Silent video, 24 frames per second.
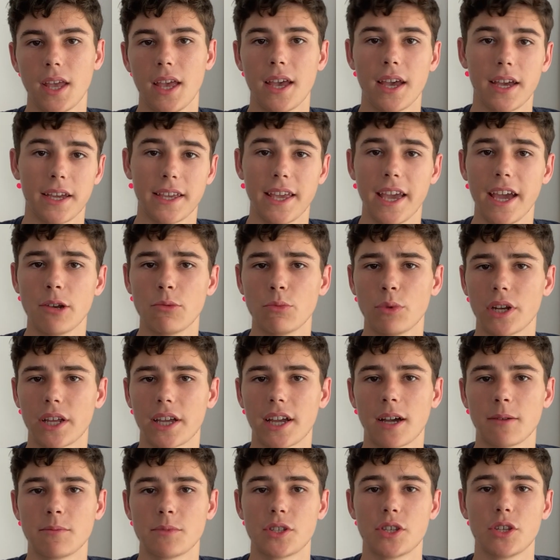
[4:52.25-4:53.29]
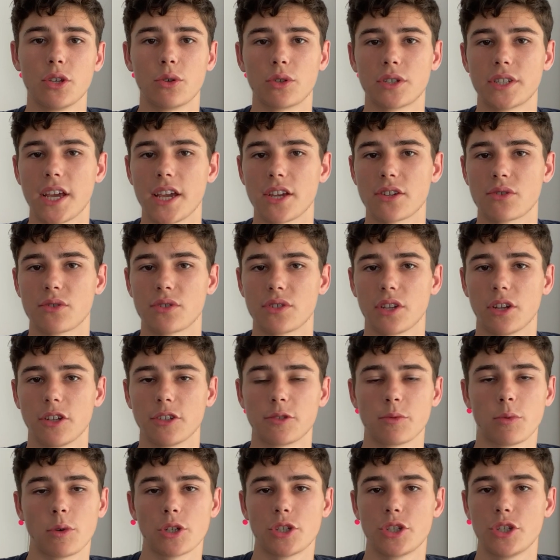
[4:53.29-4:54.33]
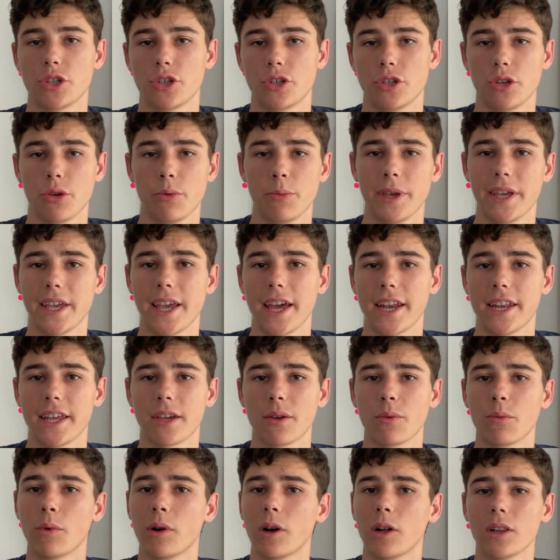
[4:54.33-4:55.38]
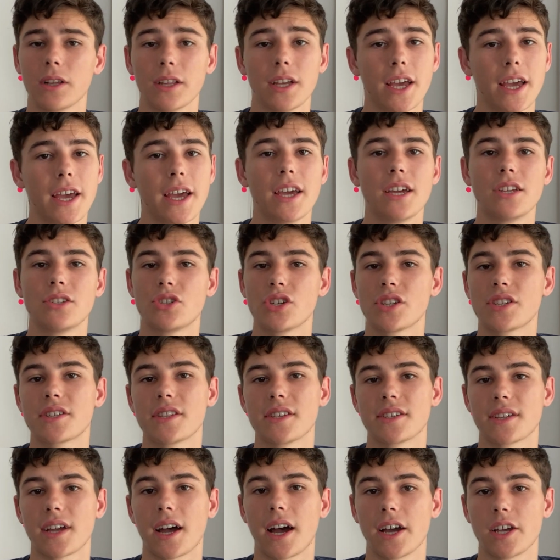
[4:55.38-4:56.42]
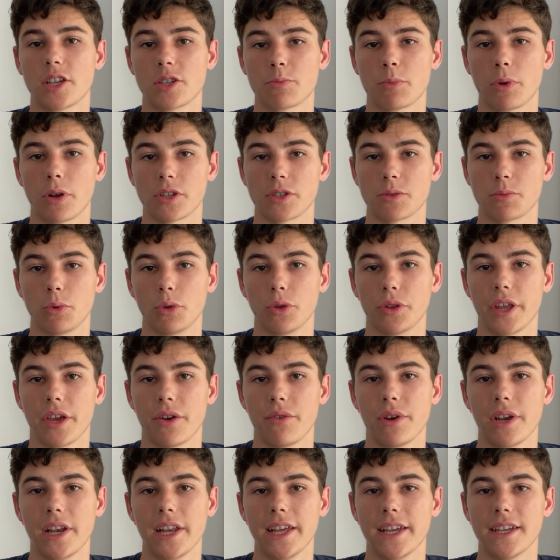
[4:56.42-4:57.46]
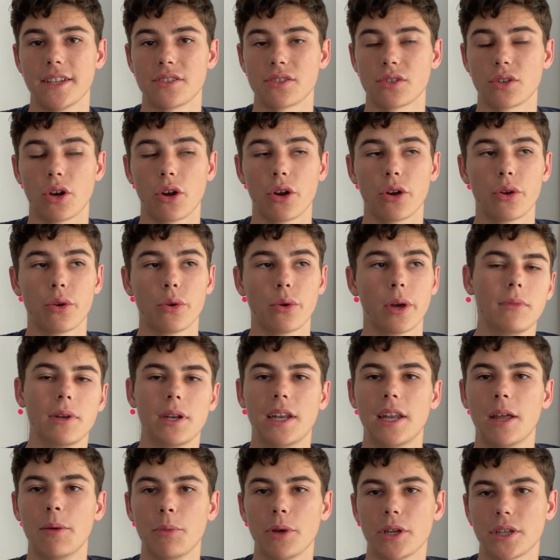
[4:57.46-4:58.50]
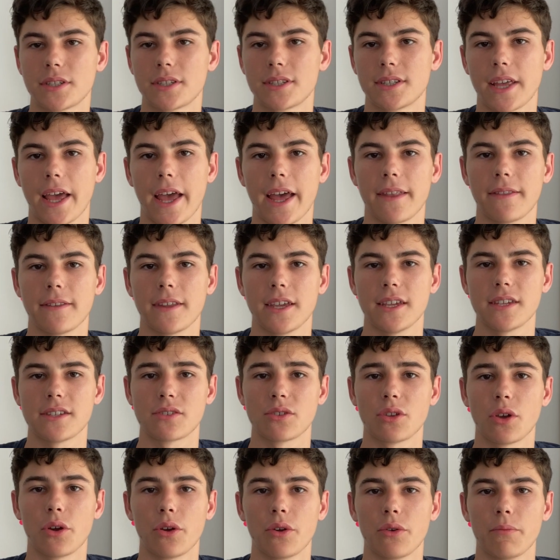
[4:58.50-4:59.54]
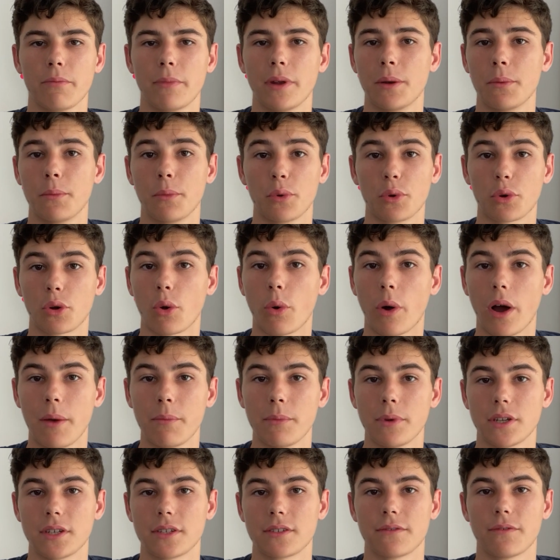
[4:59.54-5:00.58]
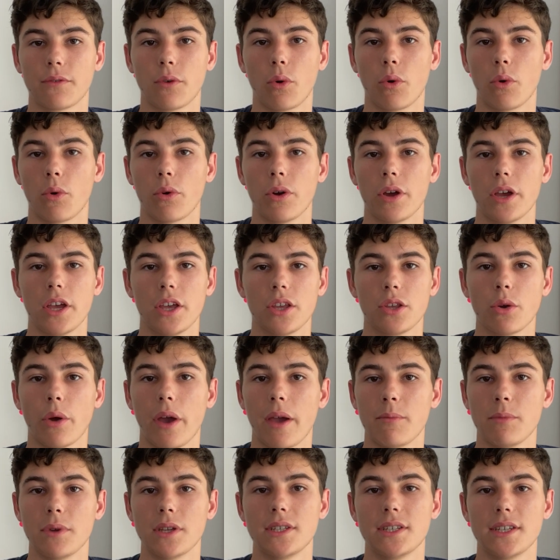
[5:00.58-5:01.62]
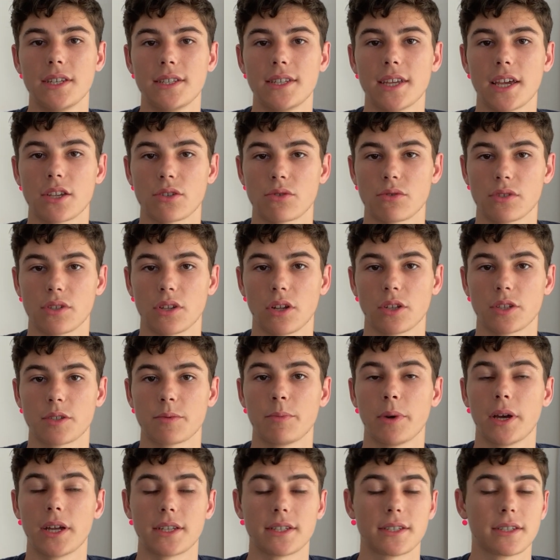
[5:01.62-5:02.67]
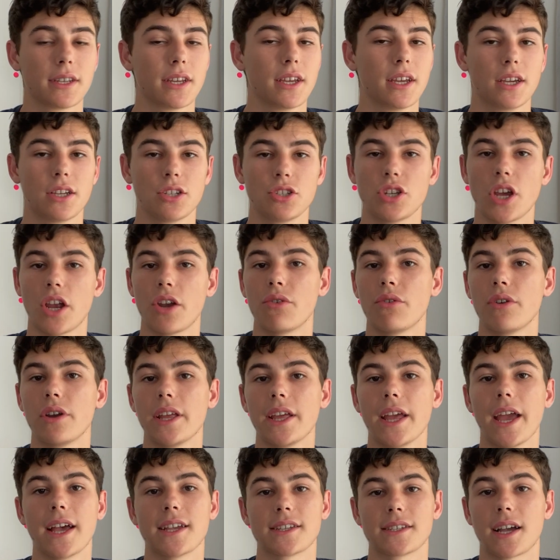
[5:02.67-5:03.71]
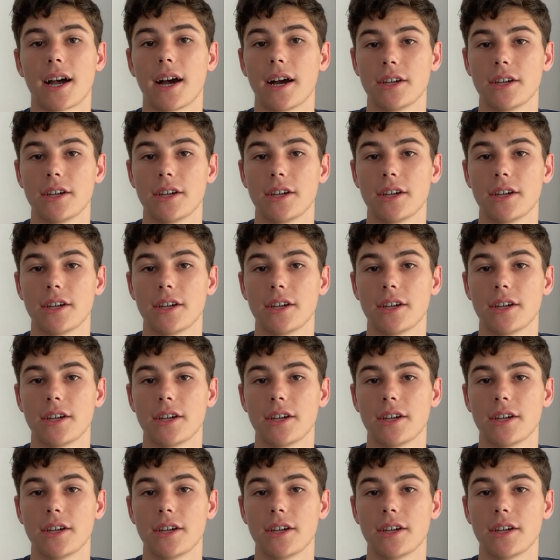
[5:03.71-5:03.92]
Again, when it comes to your test results, what should you be getting? Well, just as high as possible. There really is no limit and there is no minimum requirement for your NBT test results, but generally as high